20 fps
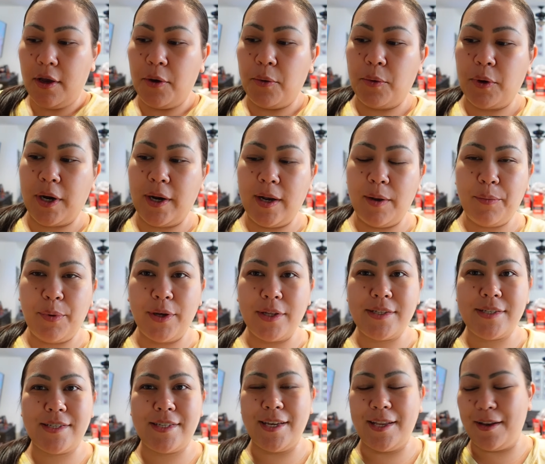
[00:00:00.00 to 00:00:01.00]
We're gonna put
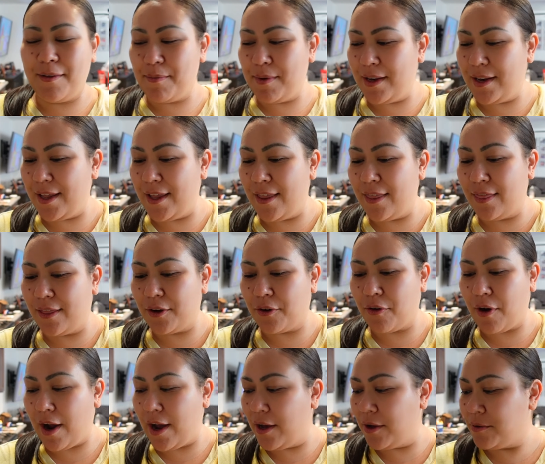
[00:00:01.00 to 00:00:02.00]
cinnamon in the
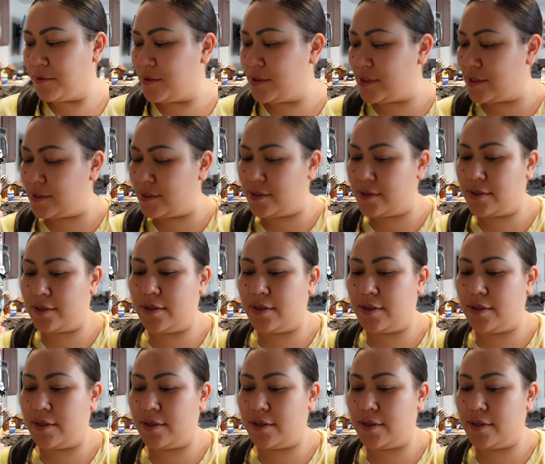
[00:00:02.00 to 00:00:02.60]
grounds.